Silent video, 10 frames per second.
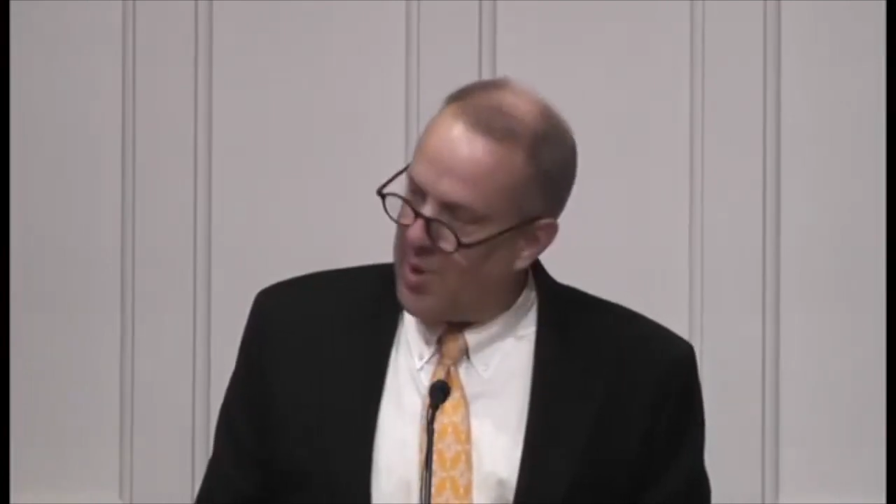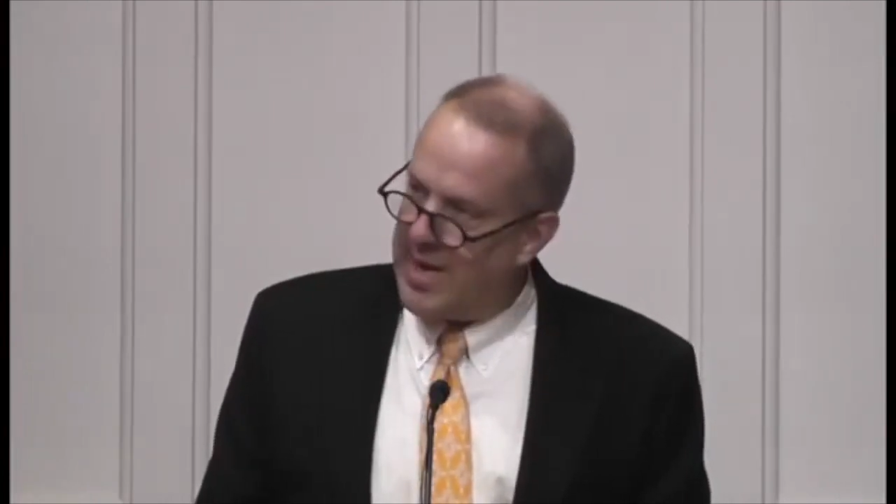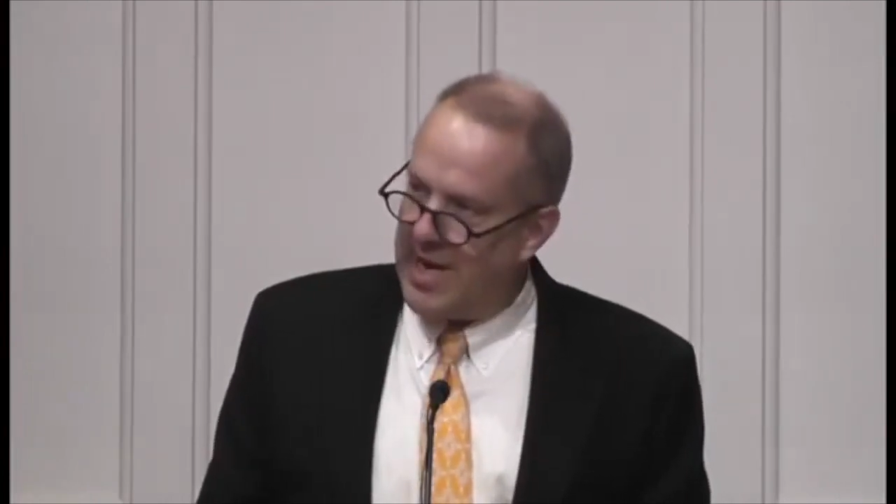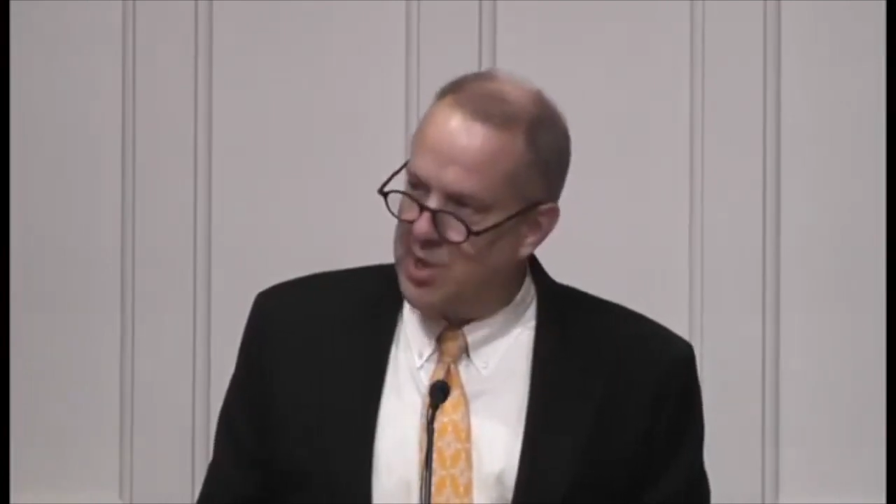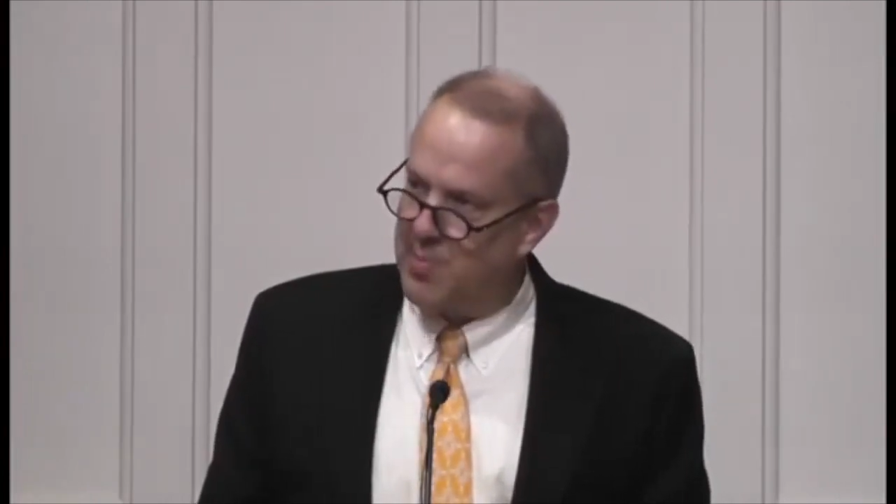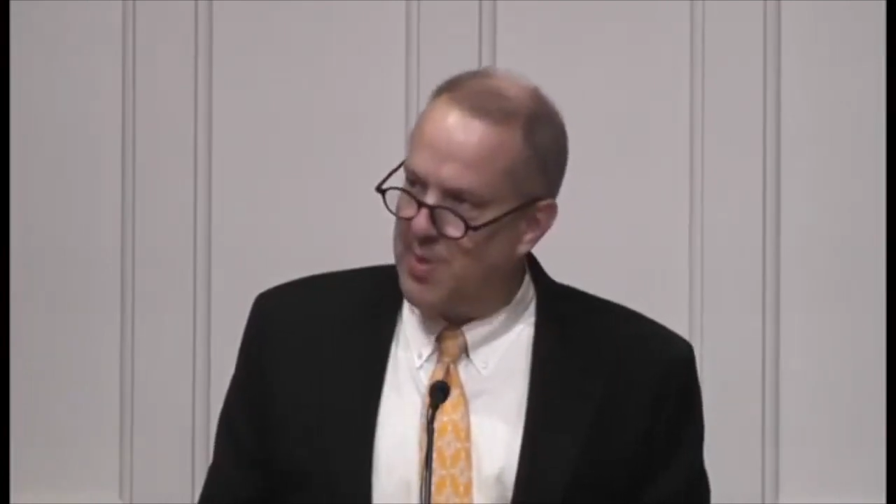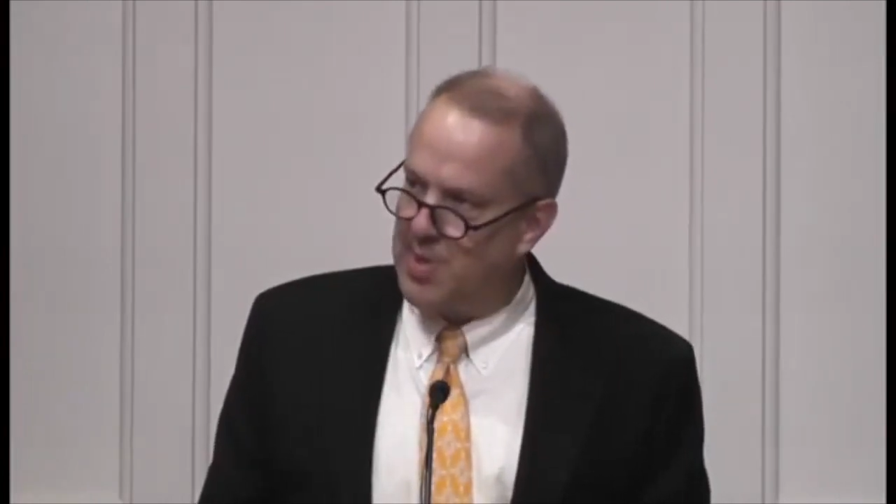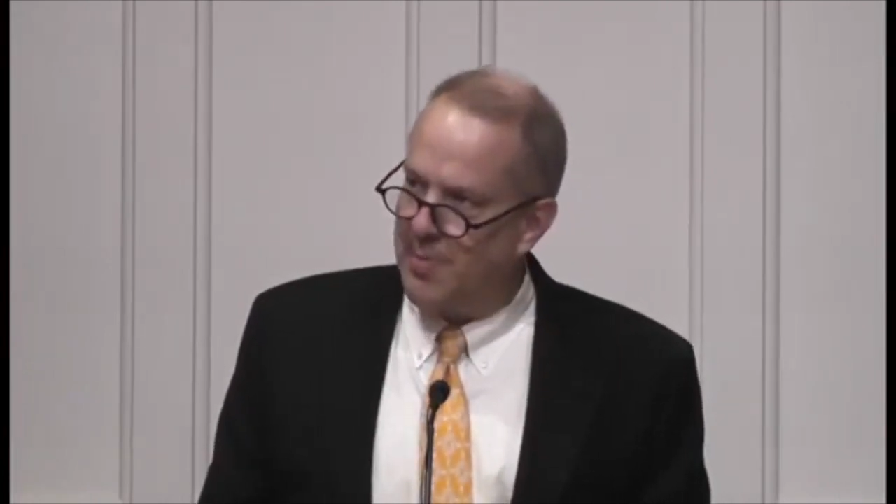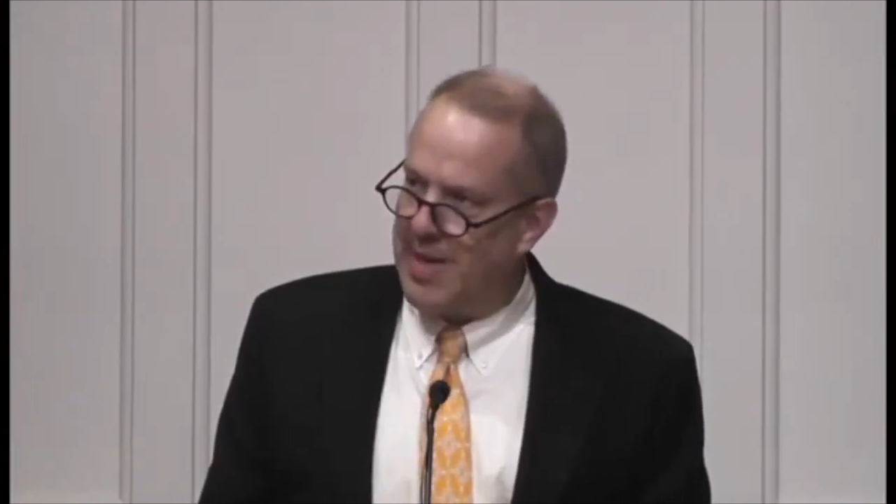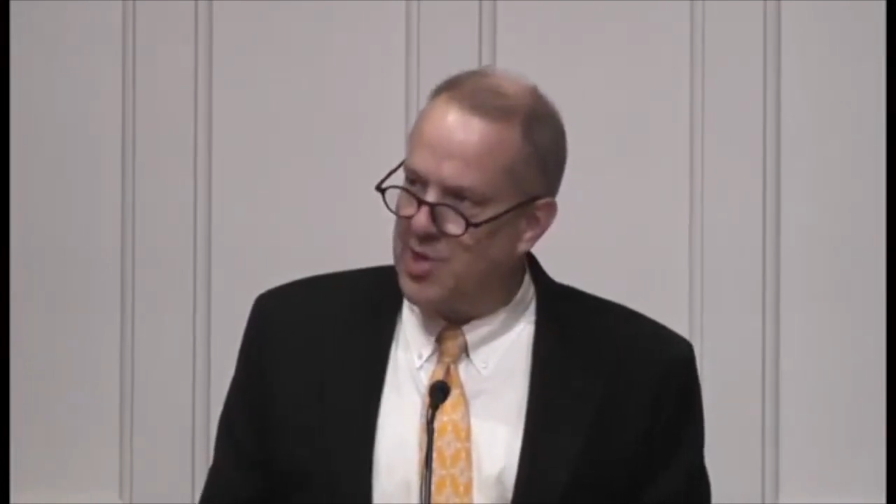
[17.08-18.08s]

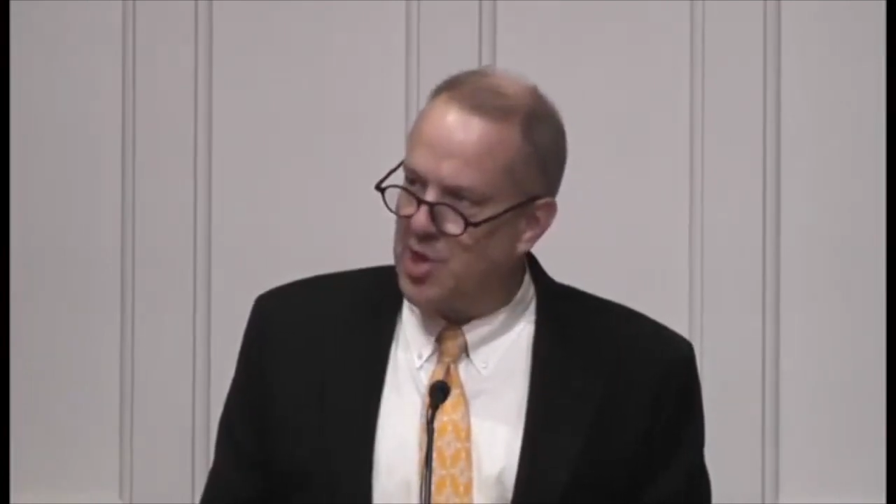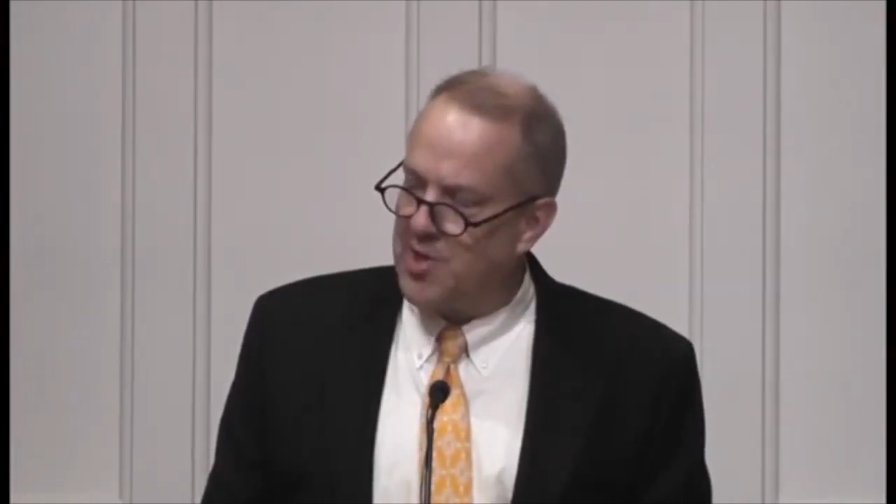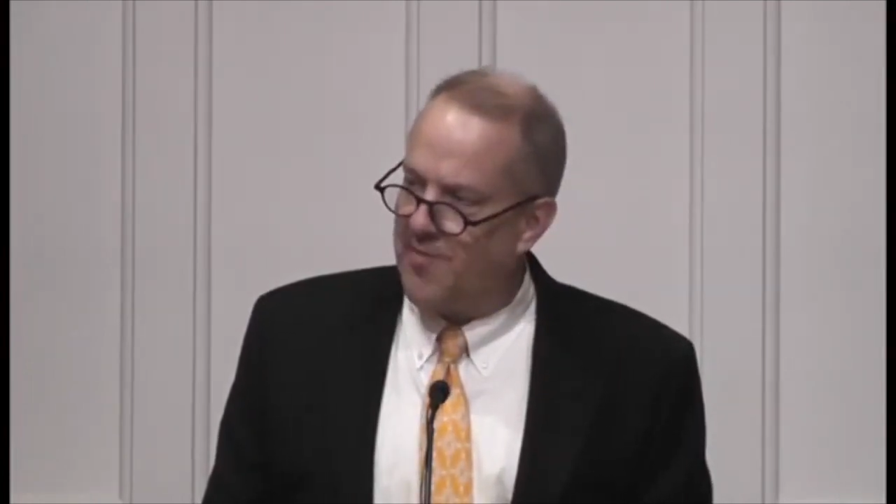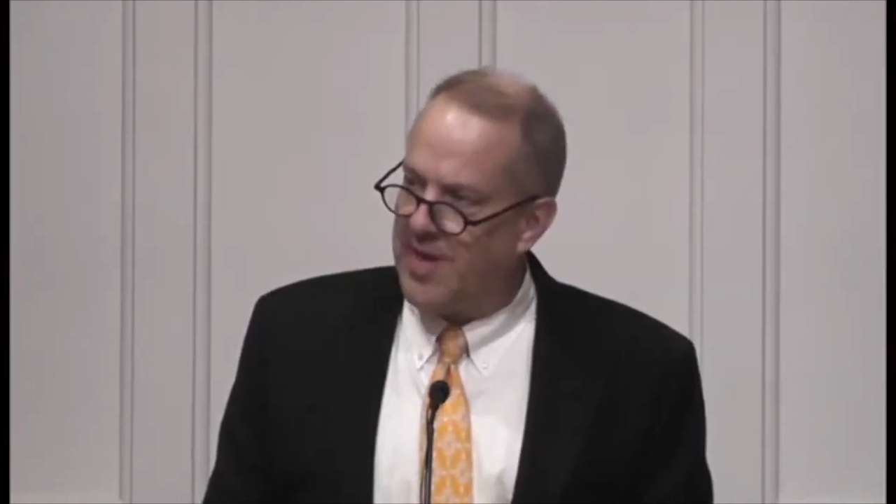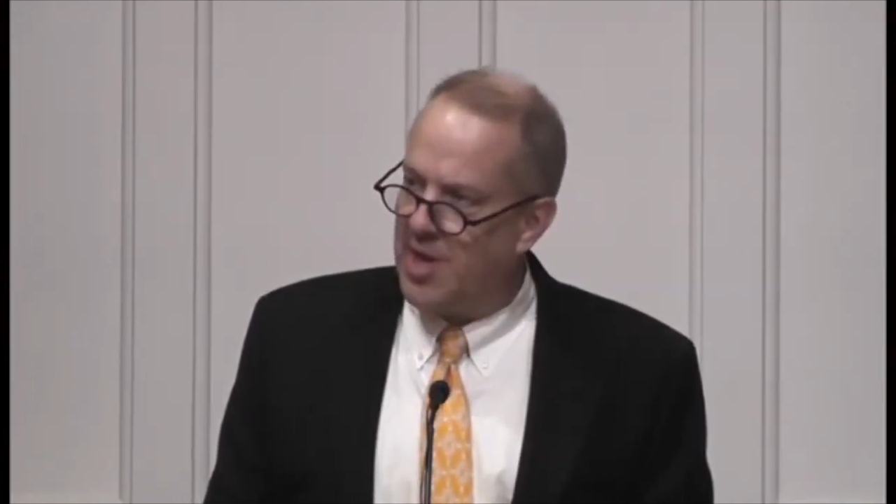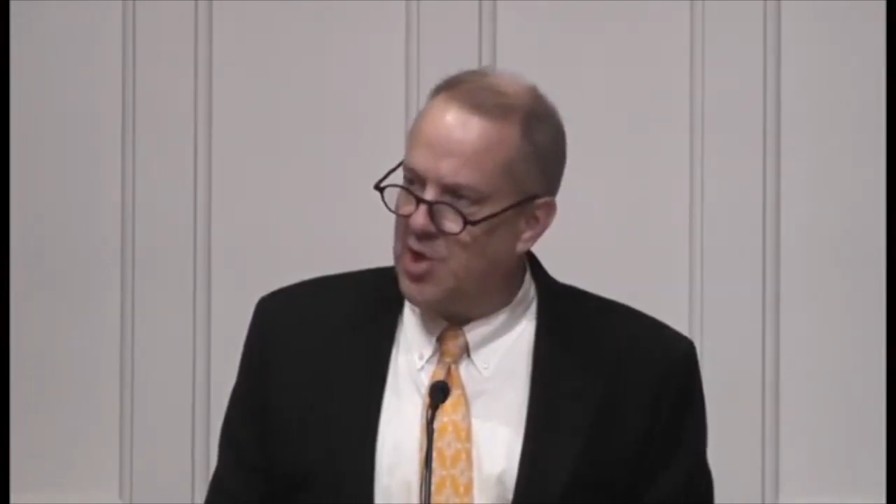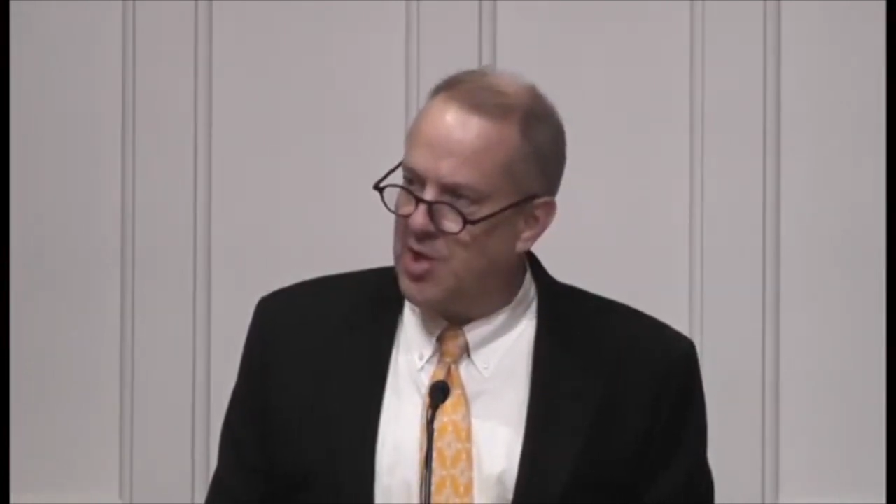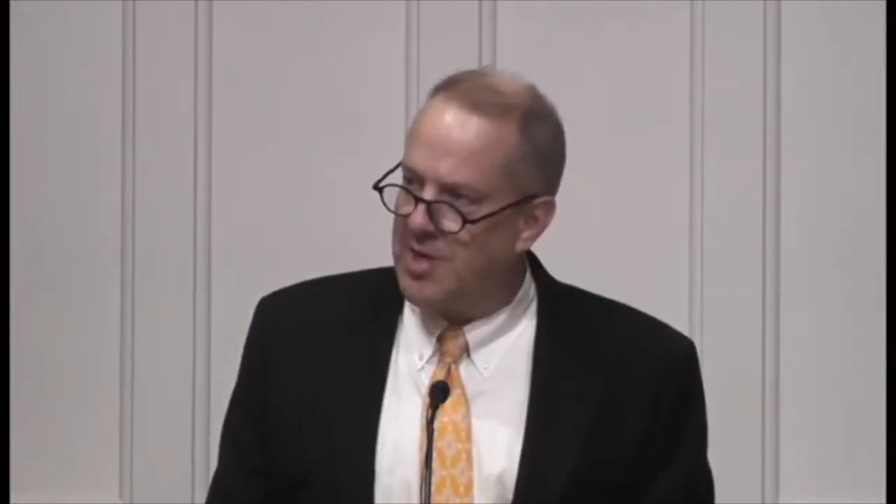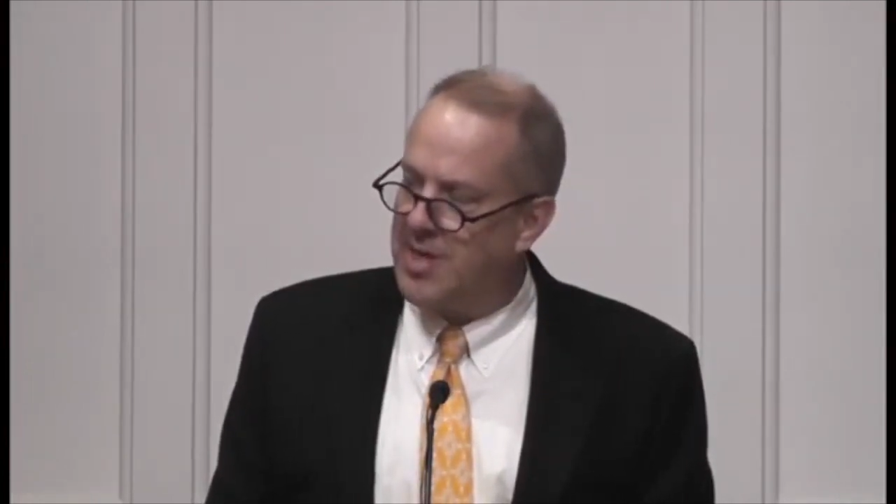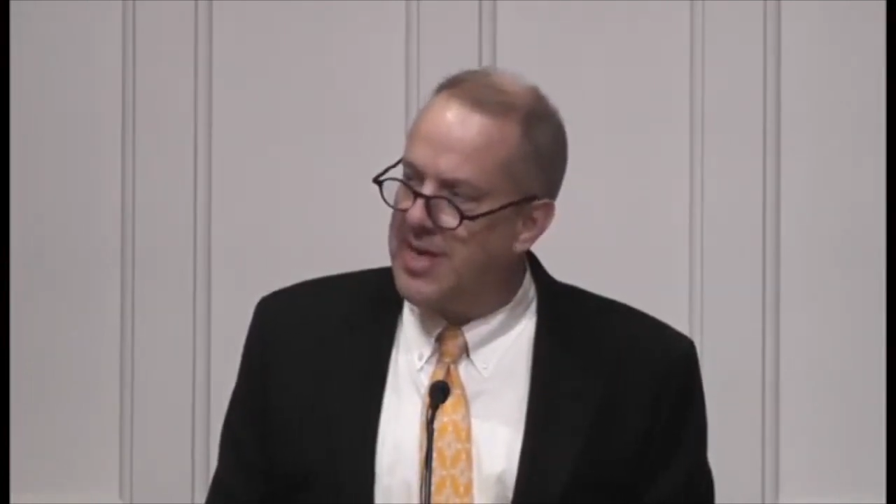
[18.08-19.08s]
pronouncements about
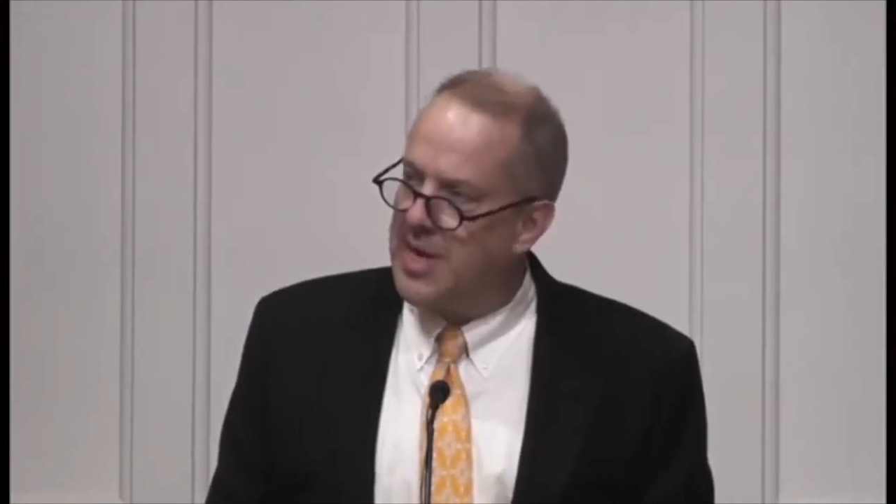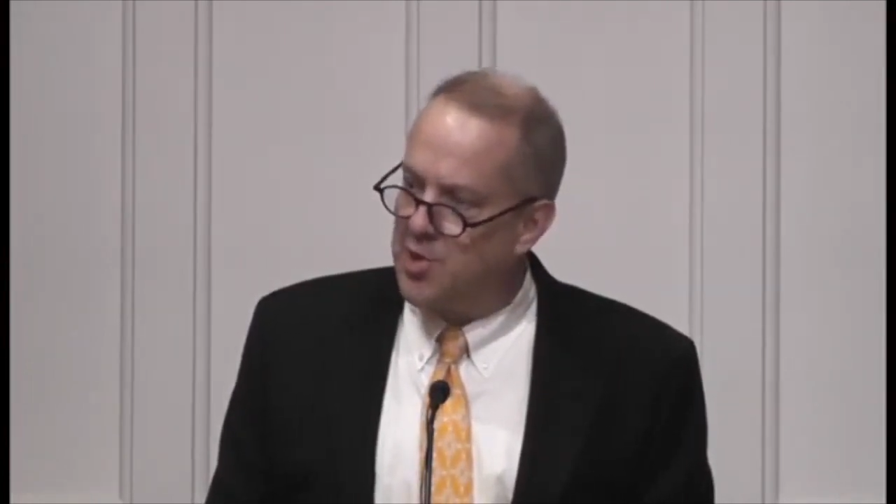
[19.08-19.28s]
justification and the